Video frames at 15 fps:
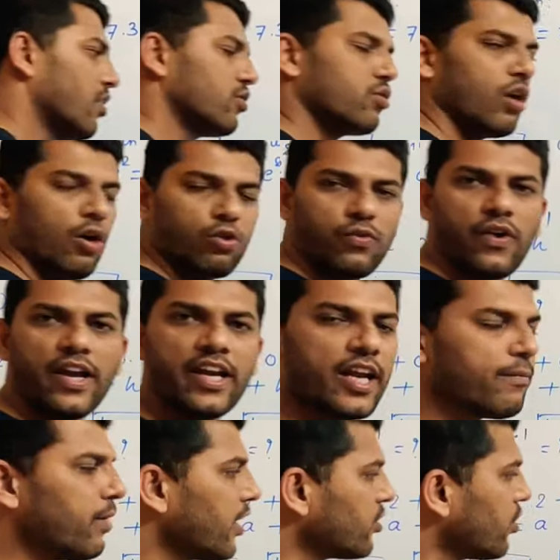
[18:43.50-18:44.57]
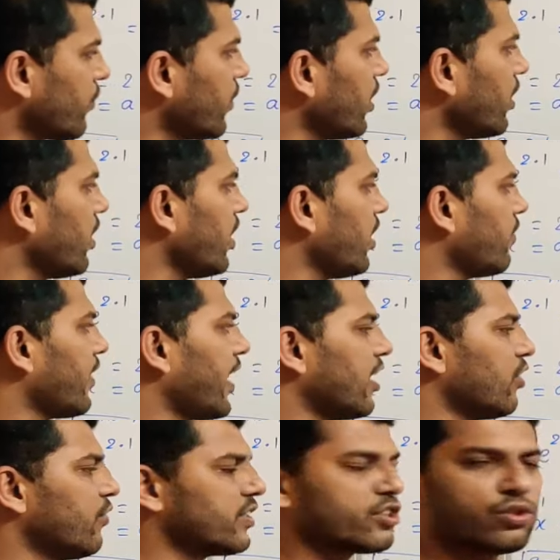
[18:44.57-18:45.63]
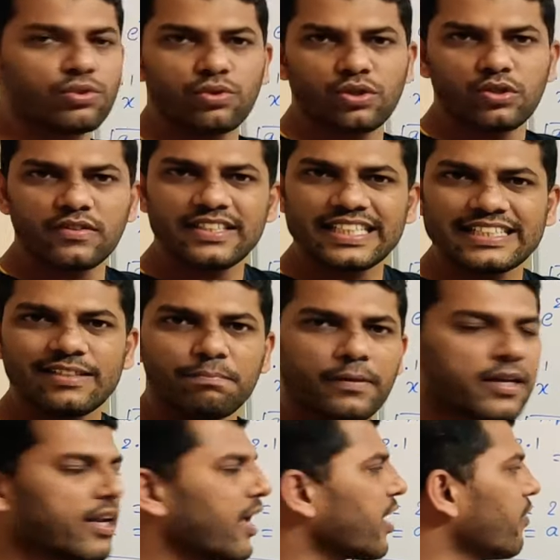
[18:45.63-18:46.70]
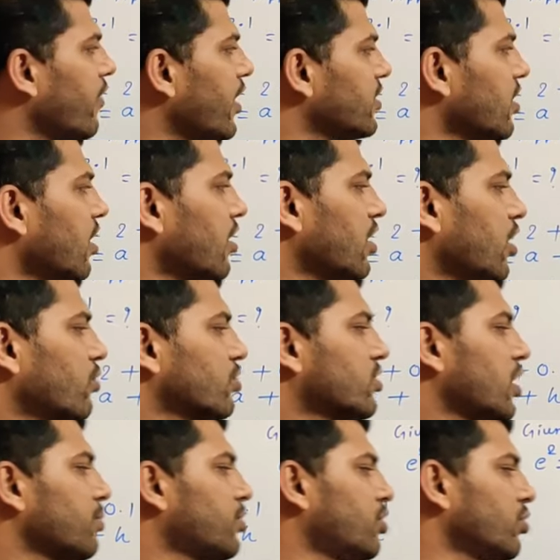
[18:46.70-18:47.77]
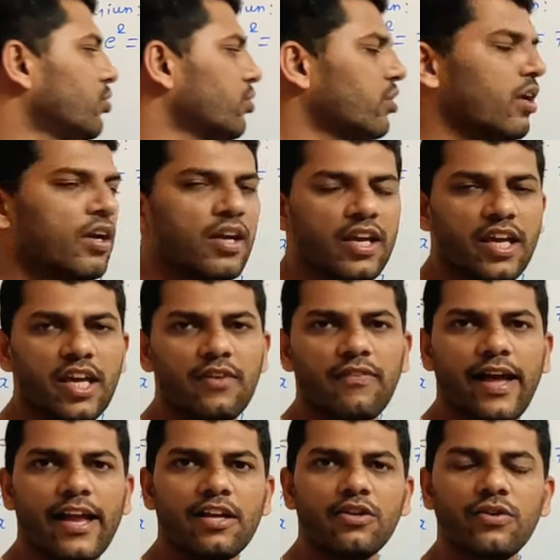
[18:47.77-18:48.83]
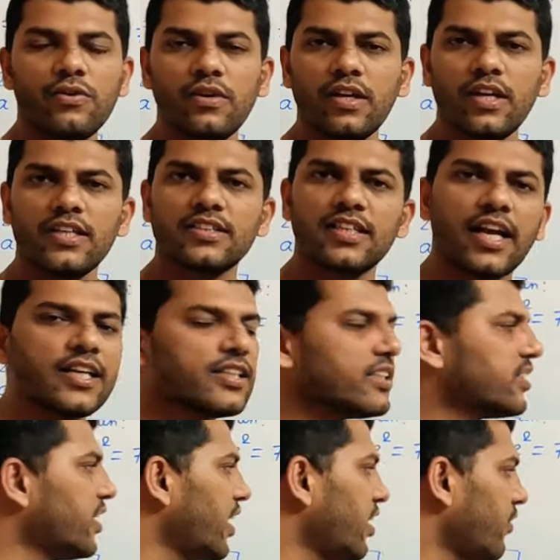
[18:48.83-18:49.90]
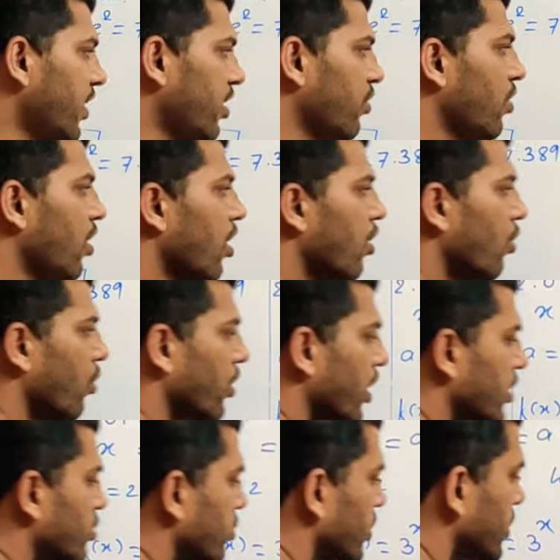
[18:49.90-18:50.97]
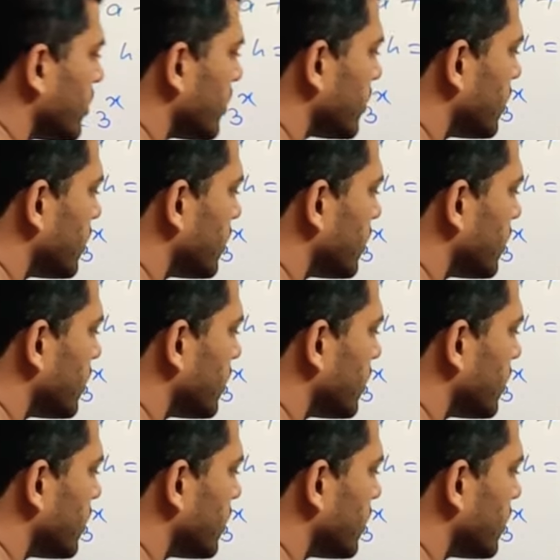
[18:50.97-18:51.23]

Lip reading: So how to find f dash of a? A value is 2. It's a simple language. You have to substitute a value inside this derivative. Okay, so this is